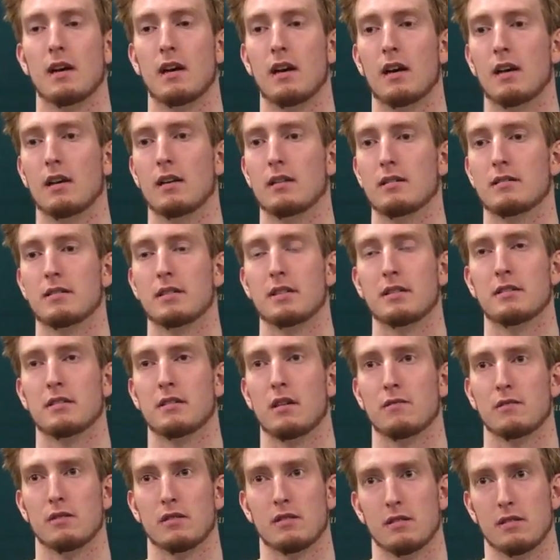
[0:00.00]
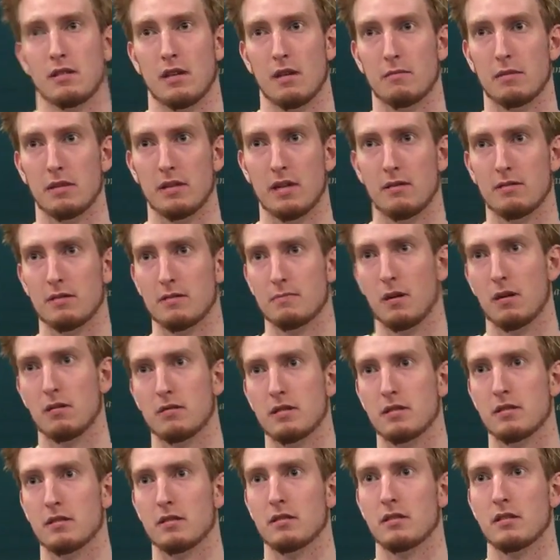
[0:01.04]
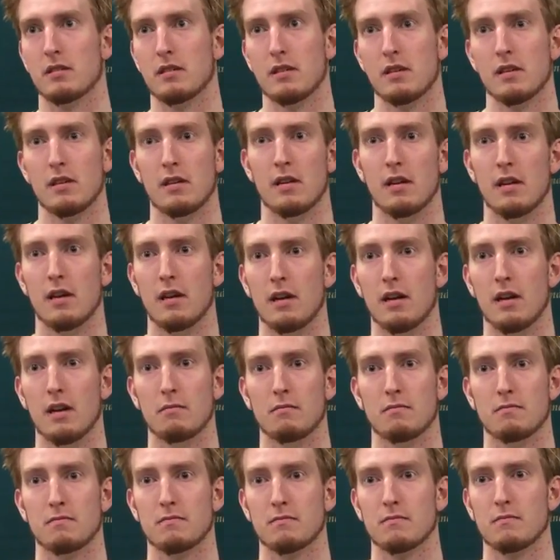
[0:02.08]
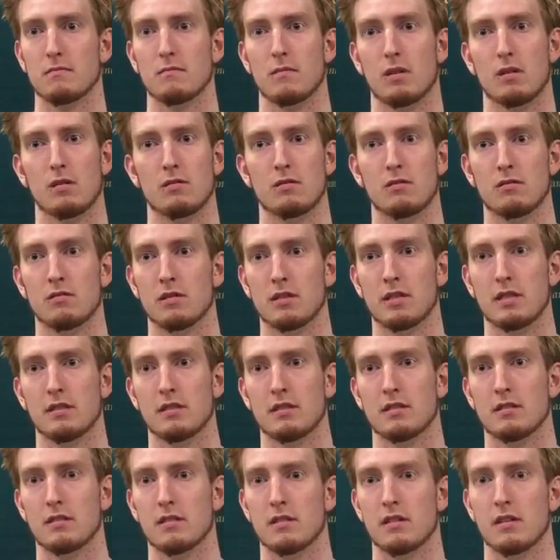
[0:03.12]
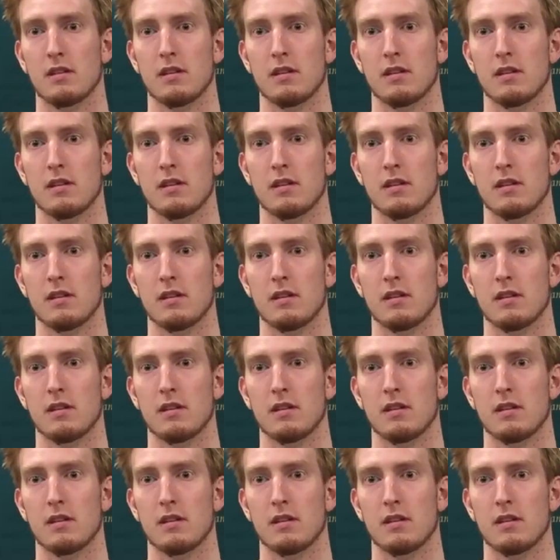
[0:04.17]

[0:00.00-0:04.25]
Uh, season's over. I mean, that was postseason, um, whole new season.